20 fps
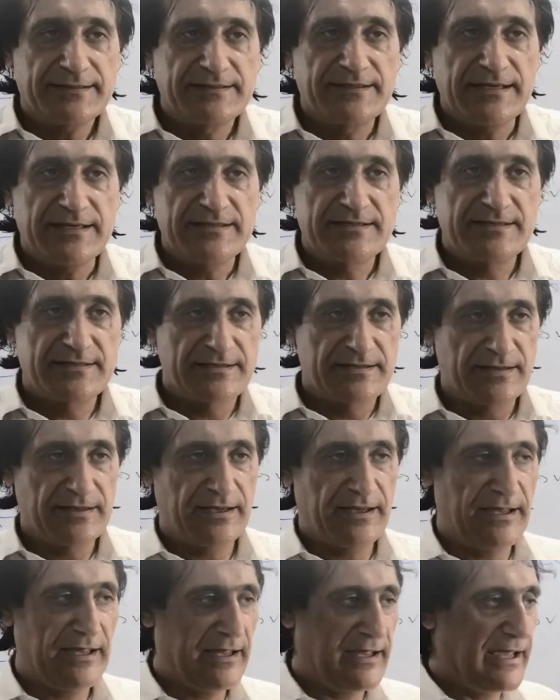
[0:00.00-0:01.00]
this
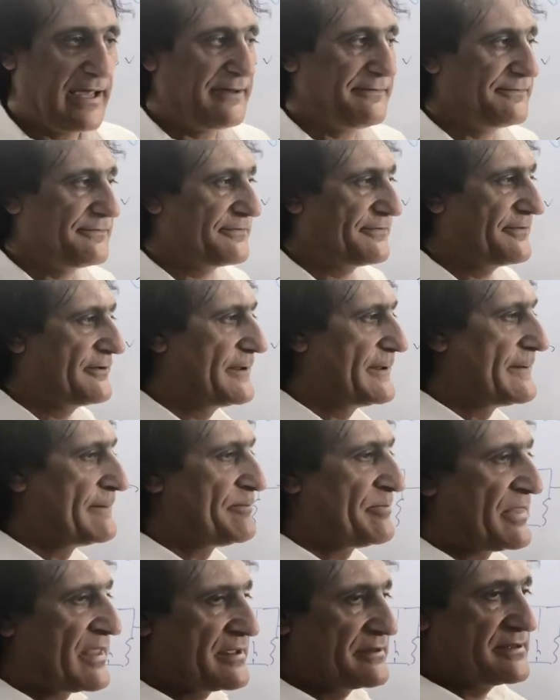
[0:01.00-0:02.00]
if
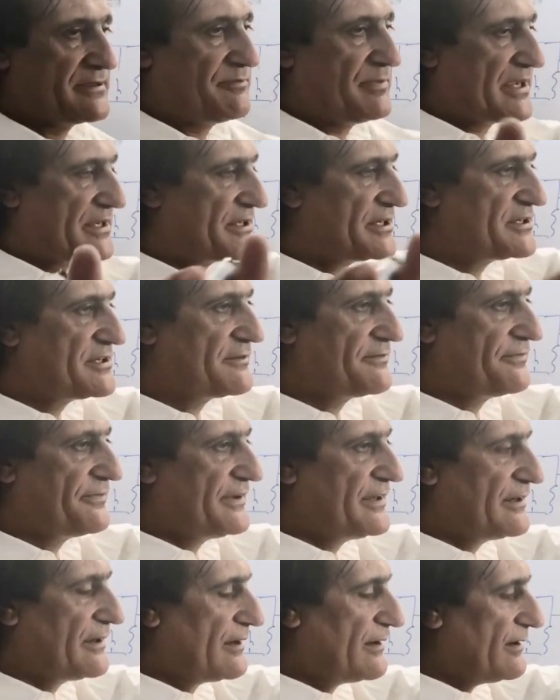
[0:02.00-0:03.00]
the magnetic
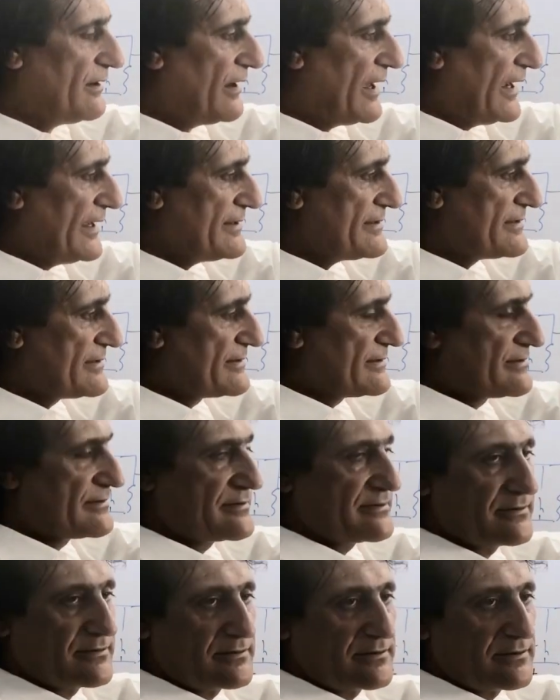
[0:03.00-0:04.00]
field lines
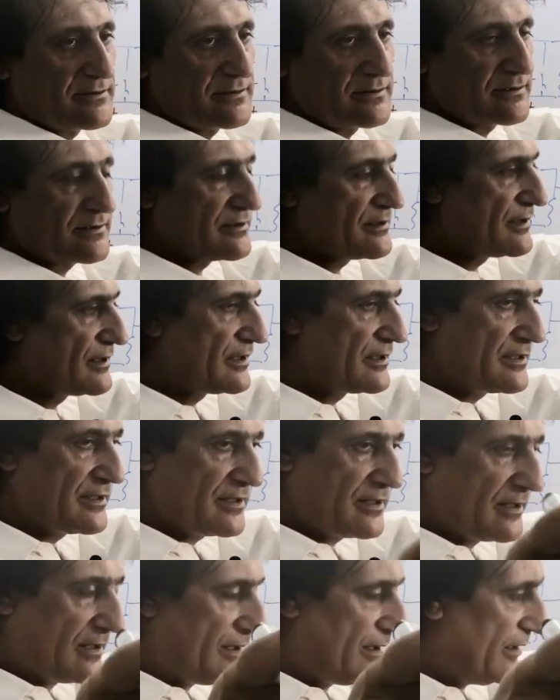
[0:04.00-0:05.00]

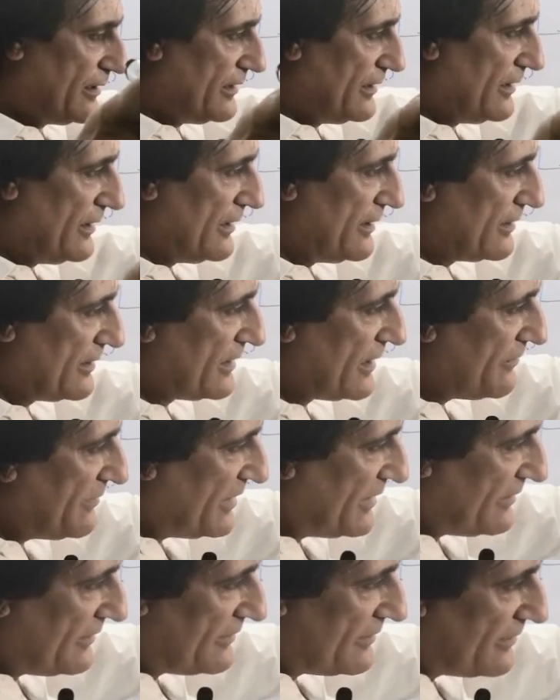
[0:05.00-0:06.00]
are
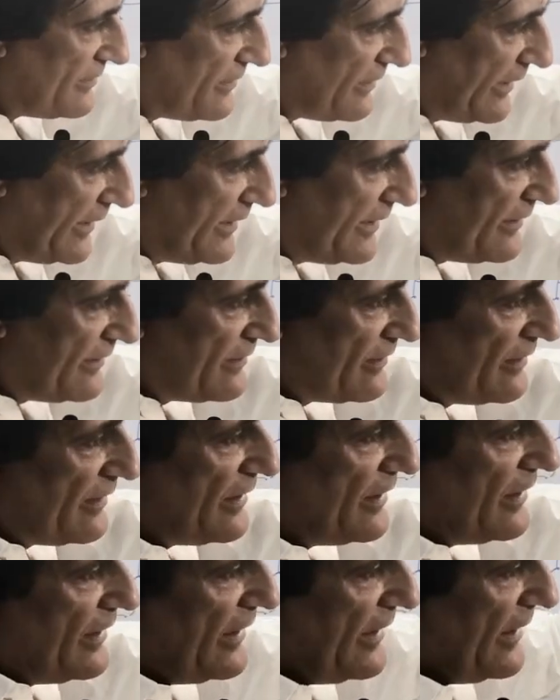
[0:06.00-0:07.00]
coming here
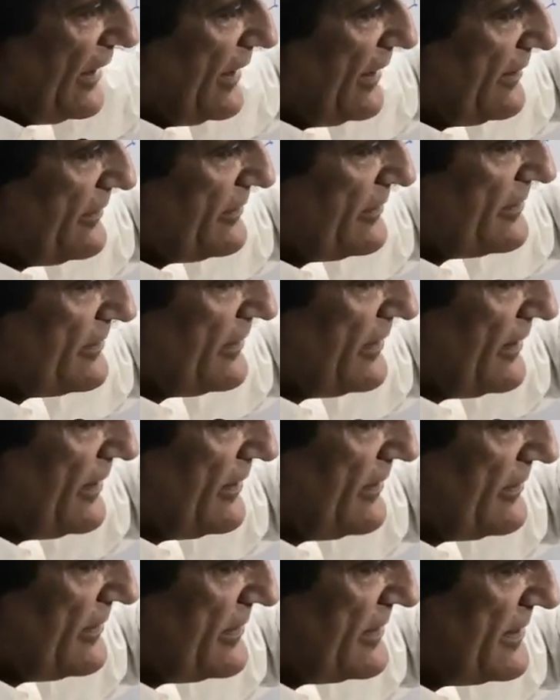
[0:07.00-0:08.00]
and
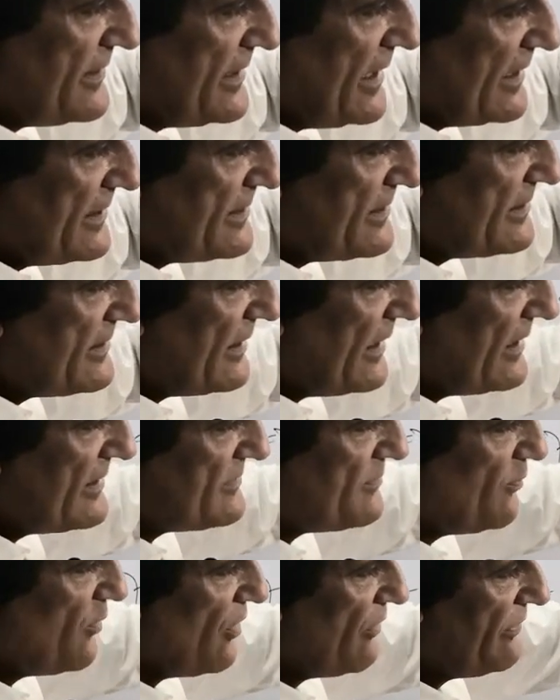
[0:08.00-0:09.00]
this is
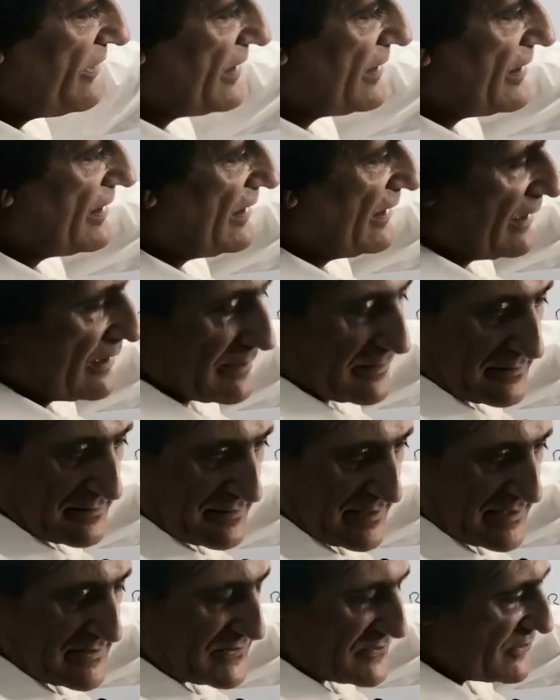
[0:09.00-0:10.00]
moving along
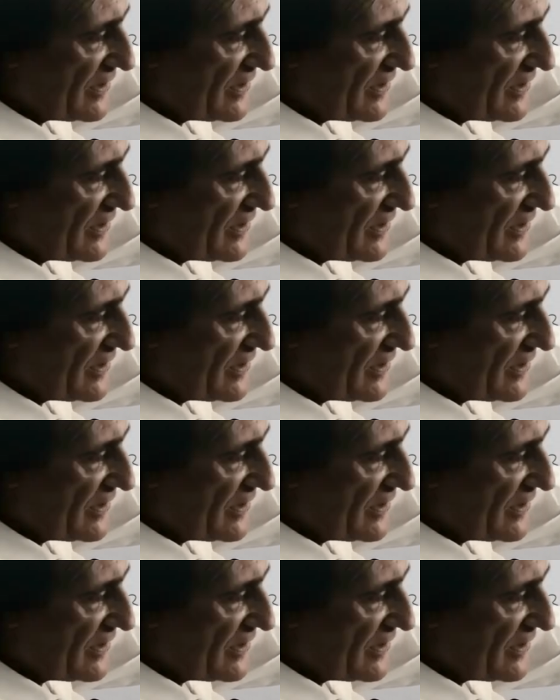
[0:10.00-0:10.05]
this